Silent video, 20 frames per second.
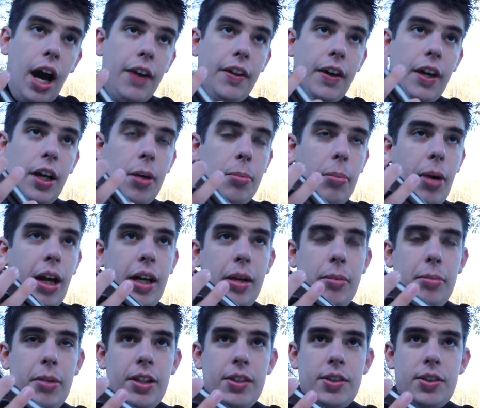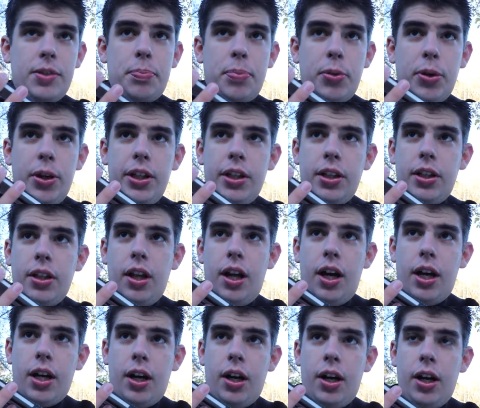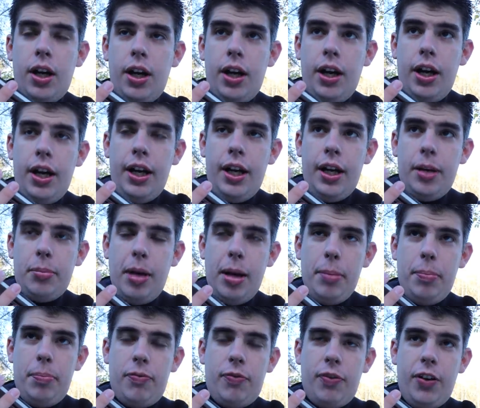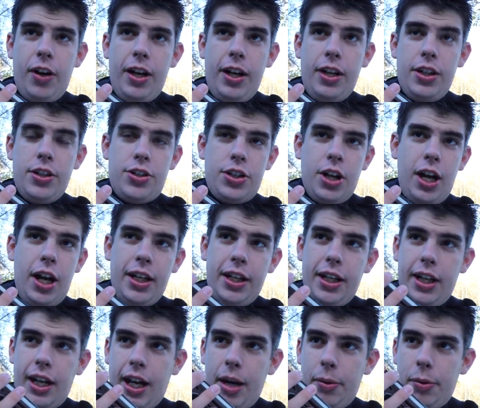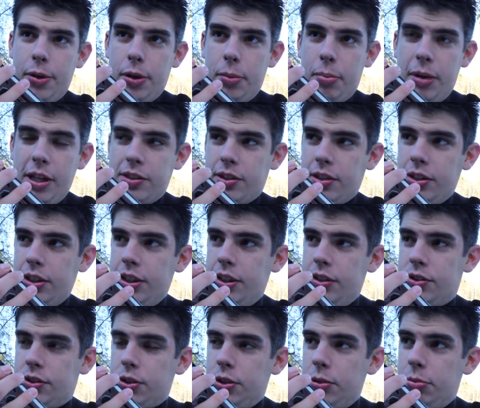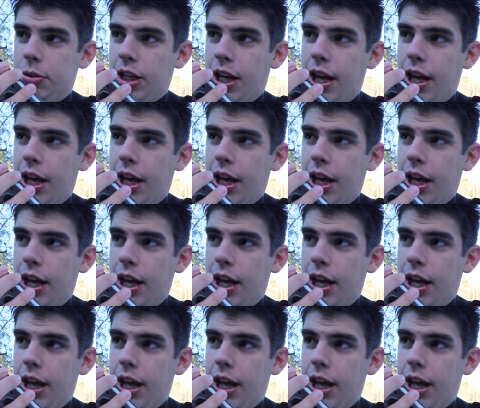Hi there, my name is Britton Lockhart and my friend Johnny and I, we were basically scuba